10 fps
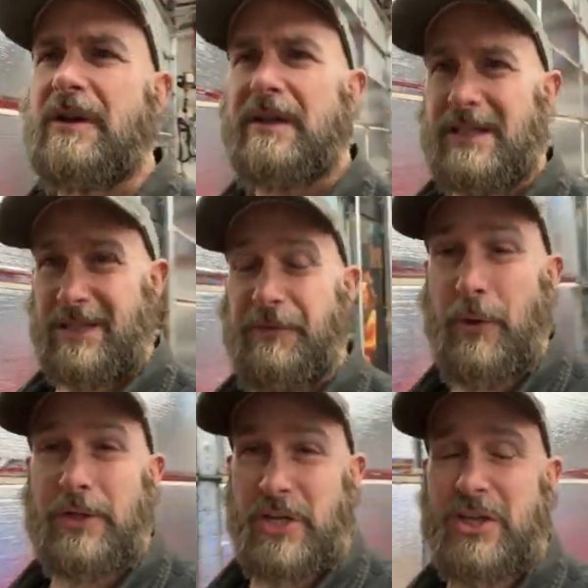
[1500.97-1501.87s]
It's the fuel
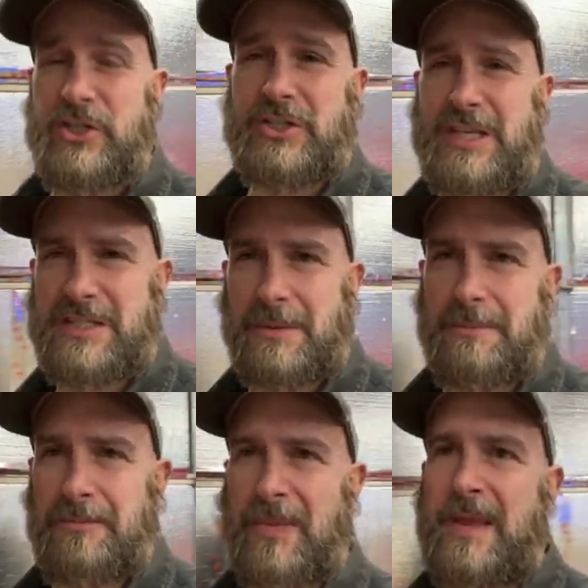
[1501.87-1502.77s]
injection system.
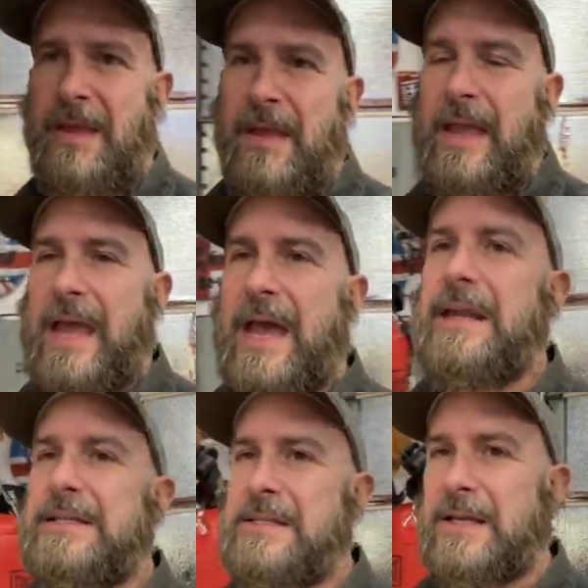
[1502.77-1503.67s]
And
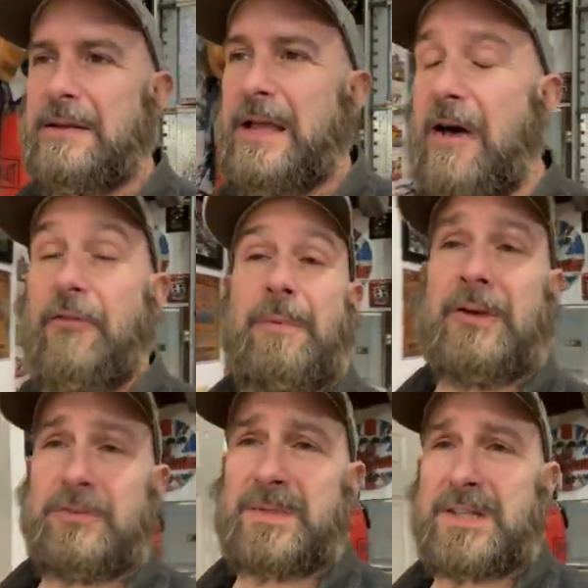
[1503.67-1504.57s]
it's a Alfa Romeo
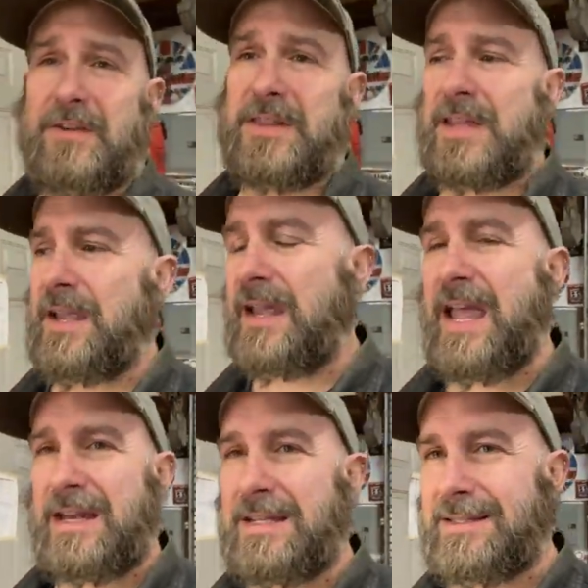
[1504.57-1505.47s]
specific thing,
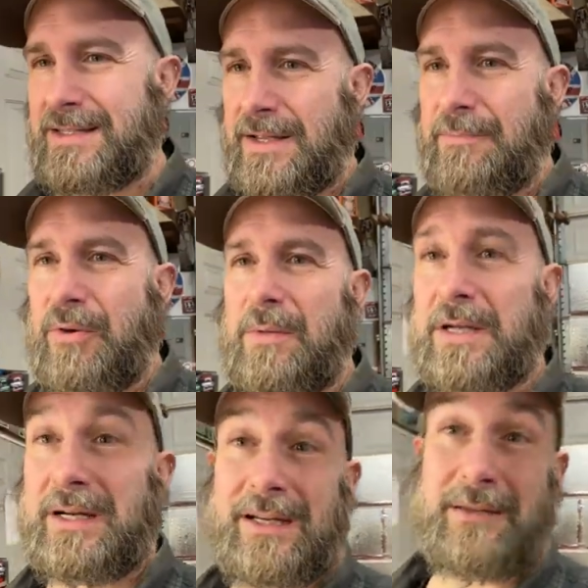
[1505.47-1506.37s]
and it's probably
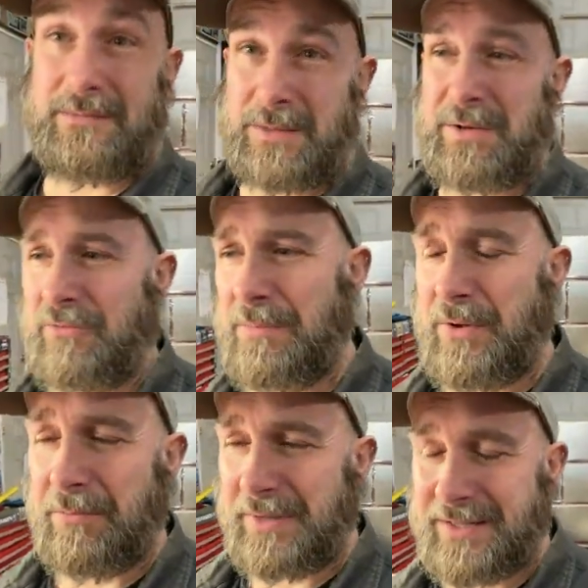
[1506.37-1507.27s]
need to be
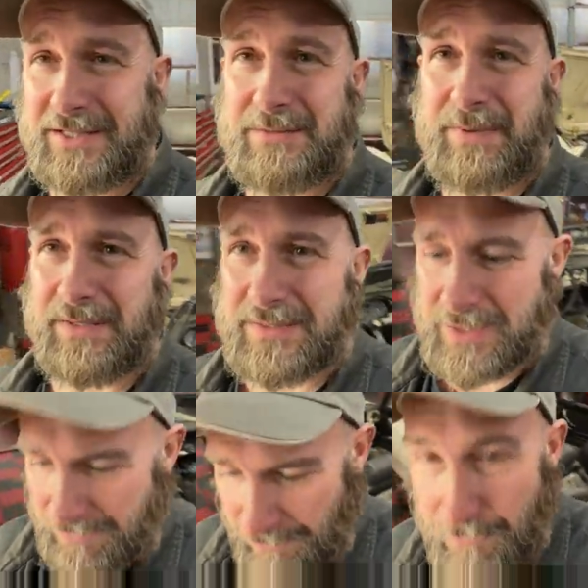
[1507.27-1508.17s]
rebuilt because it's been
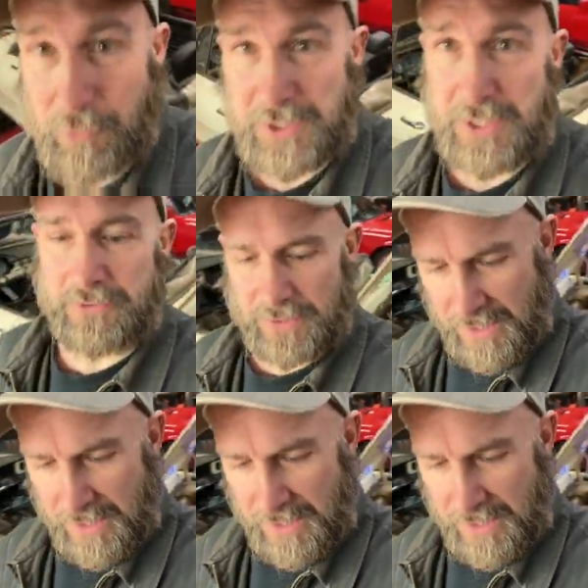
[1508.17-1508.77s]
sitting for 40 years.